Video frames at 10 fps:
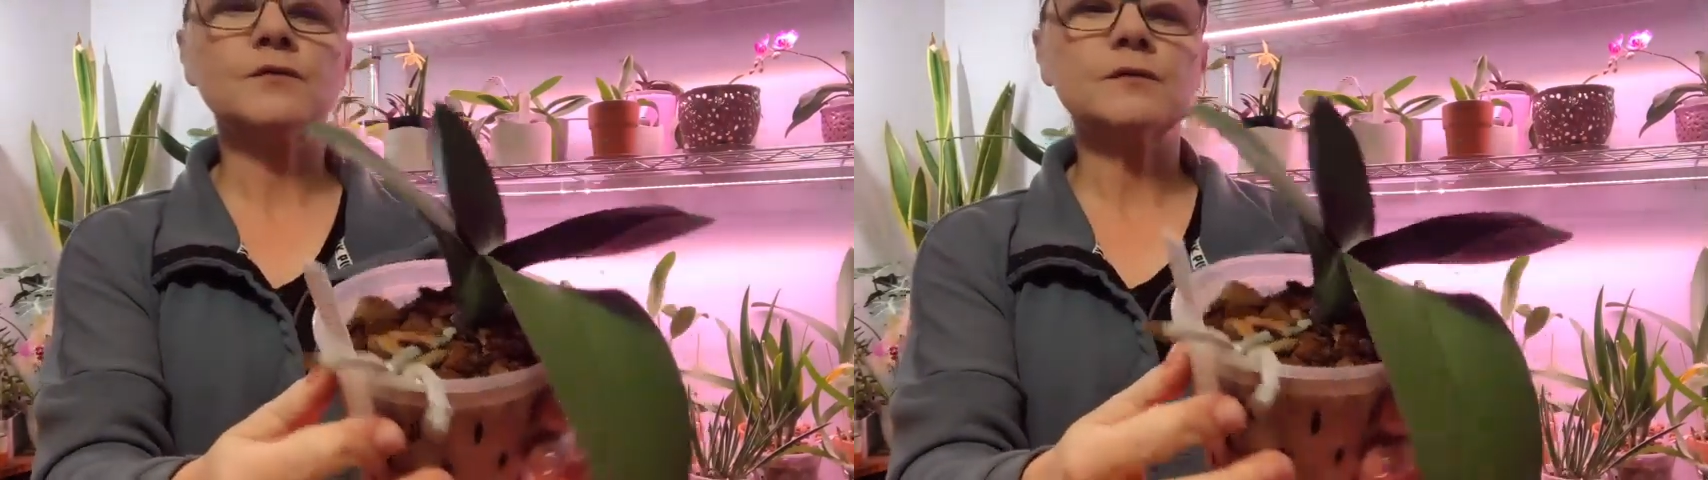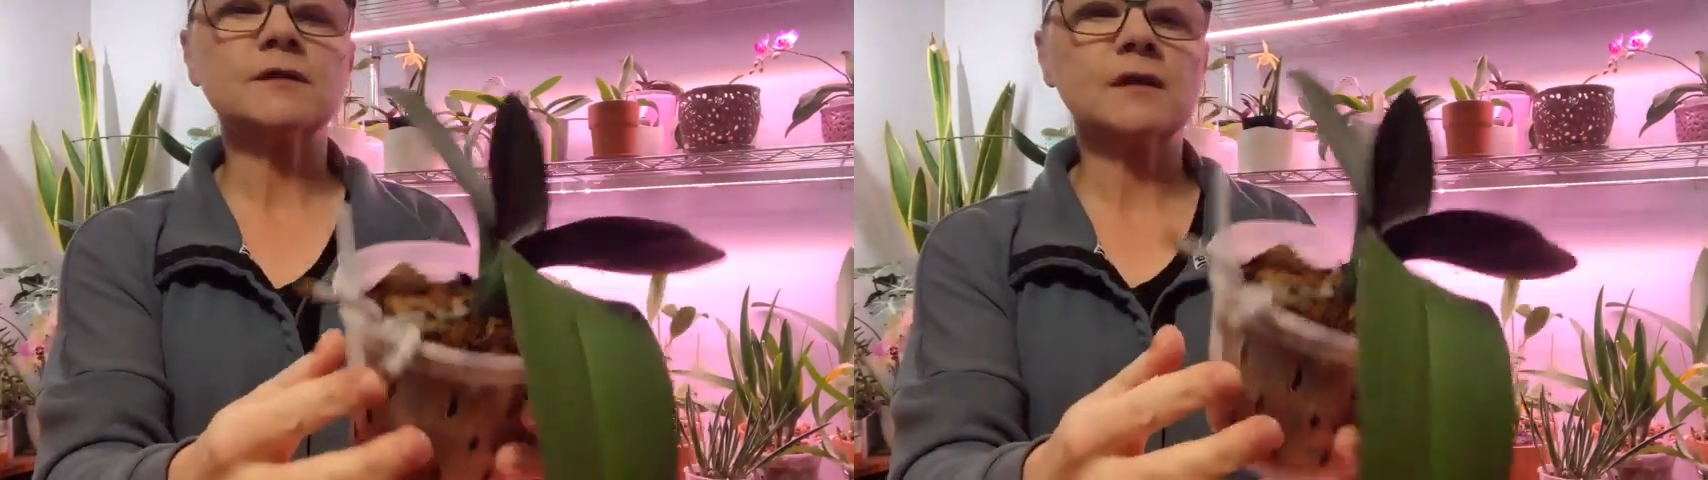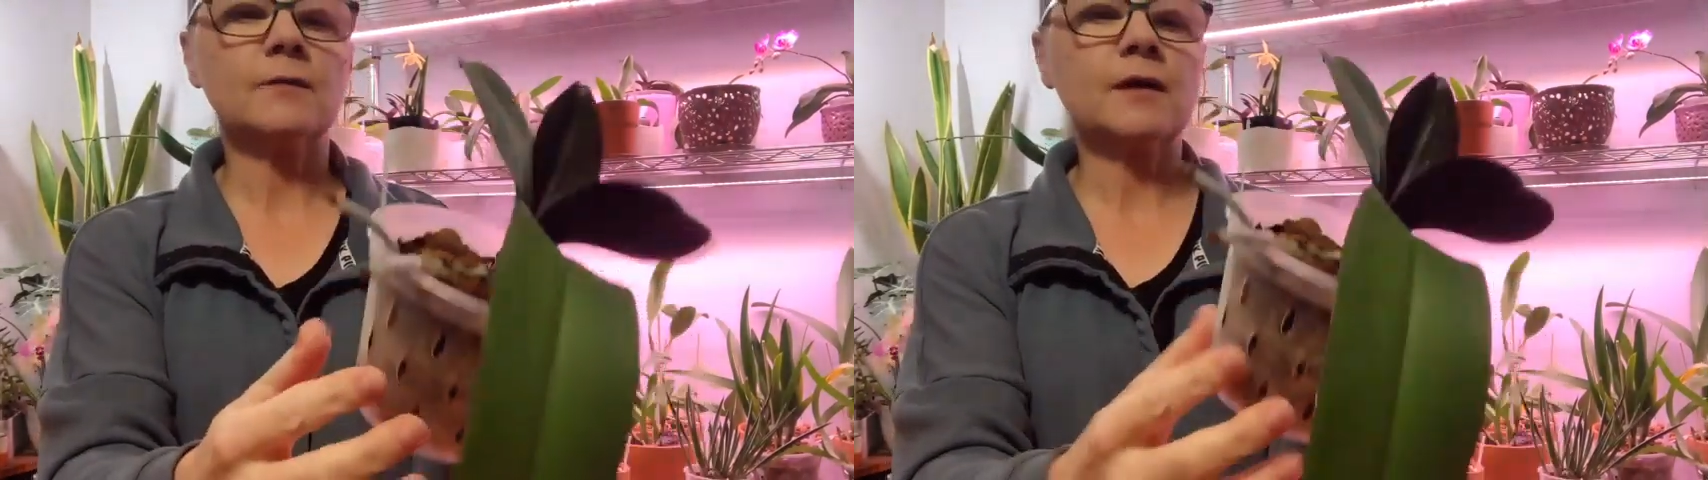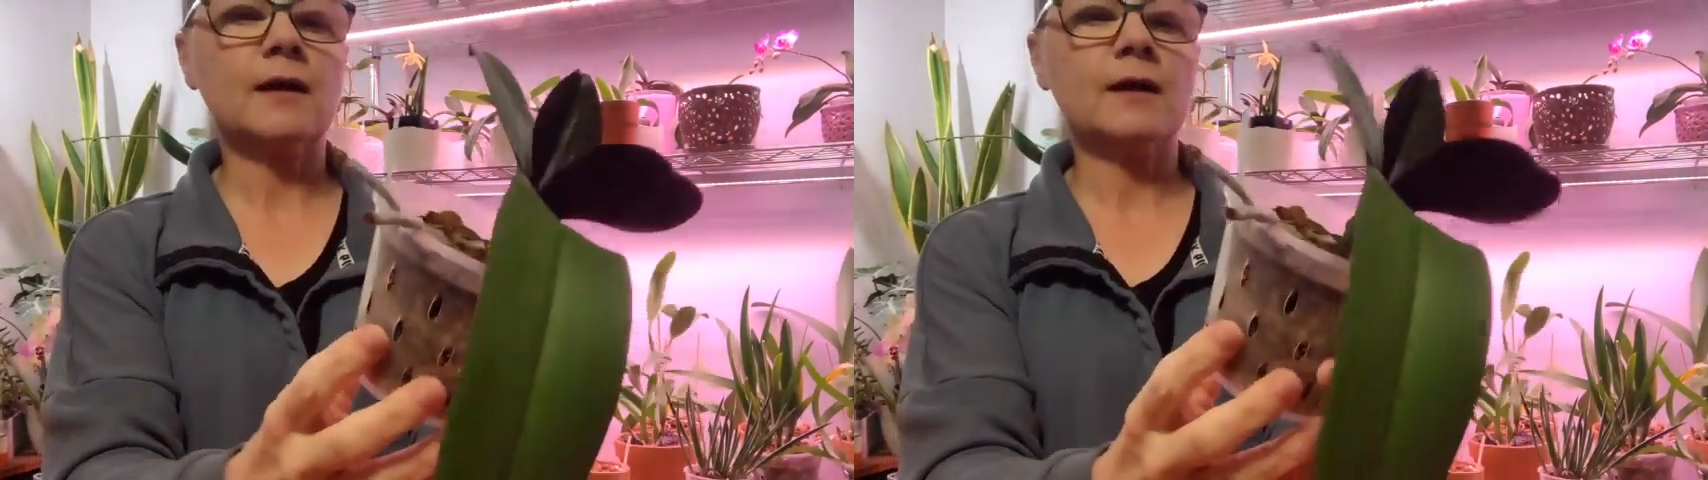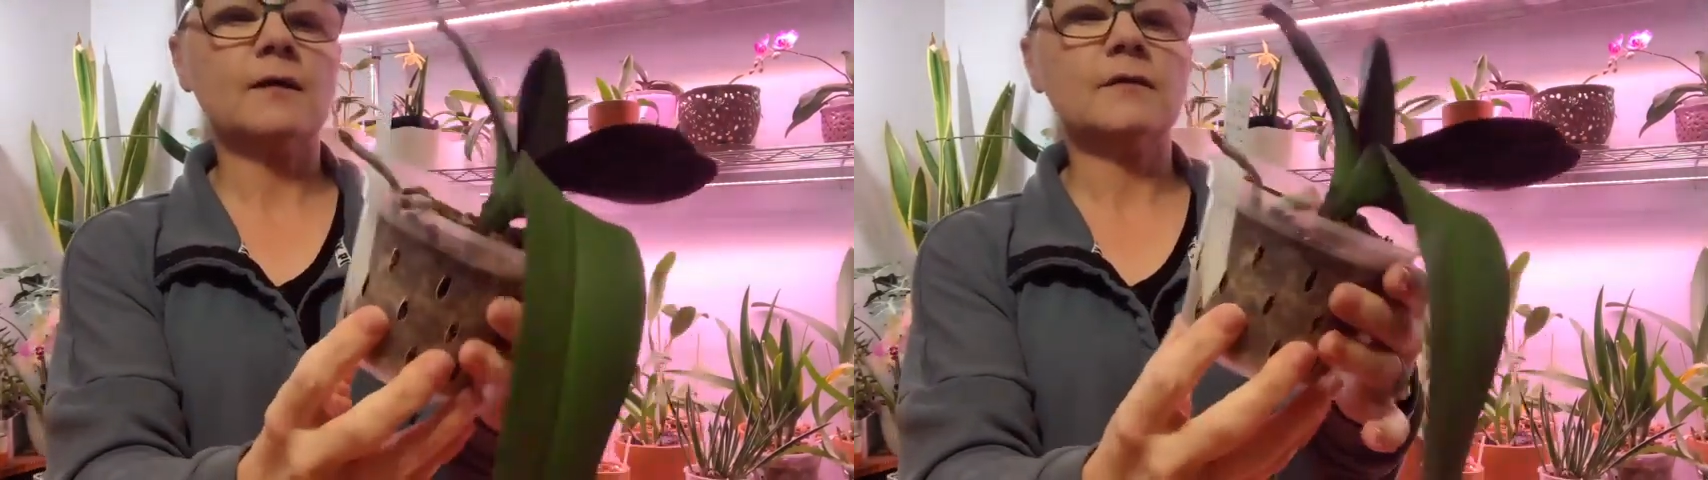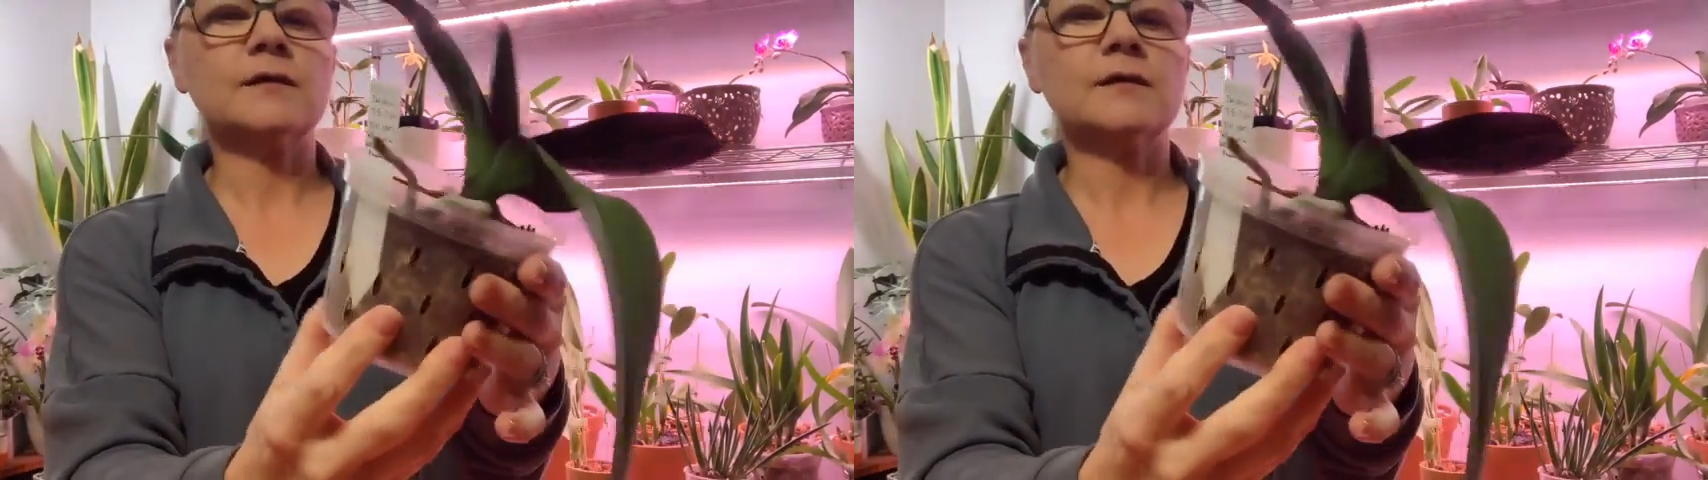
roots coming out,